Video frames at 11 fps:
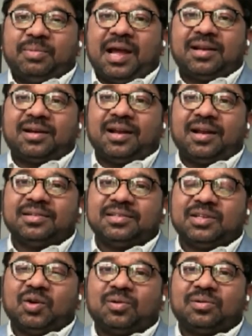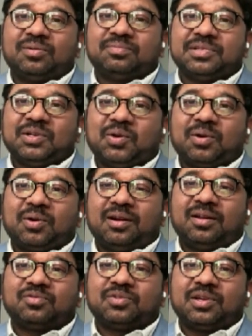mankind, kind
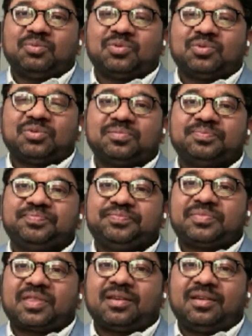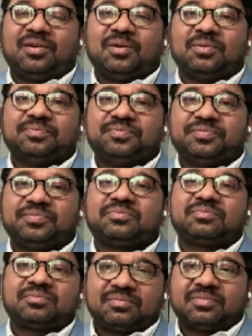of keeps, you know,
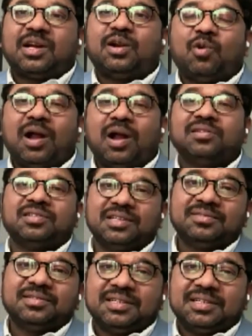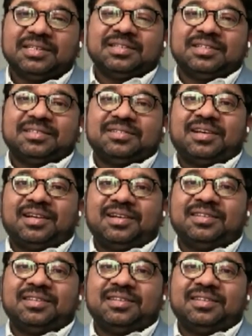advancing, and